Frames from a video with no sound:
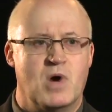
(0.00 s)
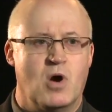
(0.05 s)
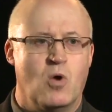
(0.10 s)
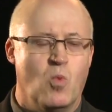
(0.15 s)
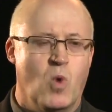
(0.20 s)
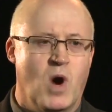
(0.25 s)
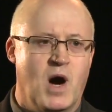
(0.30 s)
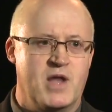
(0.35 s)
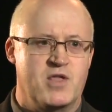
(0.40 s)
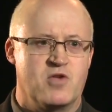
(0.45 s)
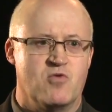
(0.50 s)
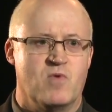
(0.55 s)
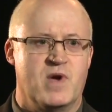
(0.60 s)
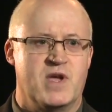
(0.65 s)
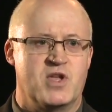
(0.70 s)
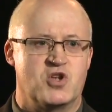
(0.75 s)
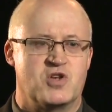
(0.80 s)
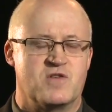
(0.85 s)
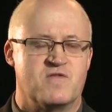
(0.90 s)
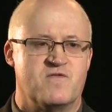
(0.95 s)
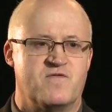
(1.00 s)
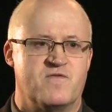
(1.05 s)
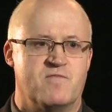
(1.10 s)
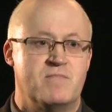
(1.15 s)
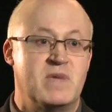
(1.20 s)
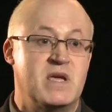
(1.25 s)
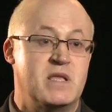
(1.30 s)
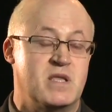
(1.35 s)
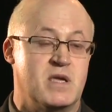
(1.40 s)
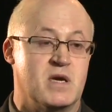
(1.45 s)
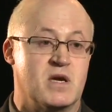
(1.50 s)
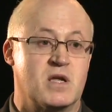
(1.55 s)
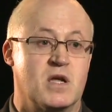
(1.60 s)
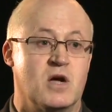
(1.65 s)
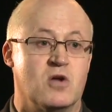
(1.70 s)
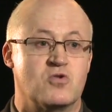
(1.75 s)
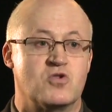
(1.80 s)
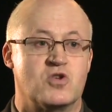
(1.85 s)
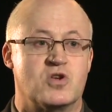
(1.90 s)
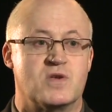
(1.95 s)
a wider range of media
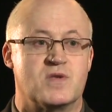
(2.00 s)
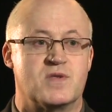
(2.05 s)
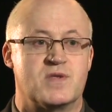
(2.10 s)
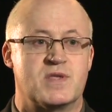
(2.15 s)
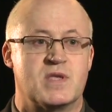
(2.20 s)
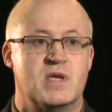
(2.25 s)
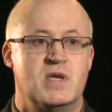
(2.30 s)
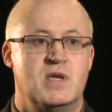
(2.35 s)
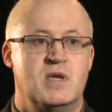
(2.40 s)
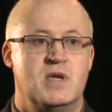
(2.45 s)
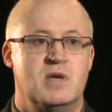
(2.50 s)
cultures,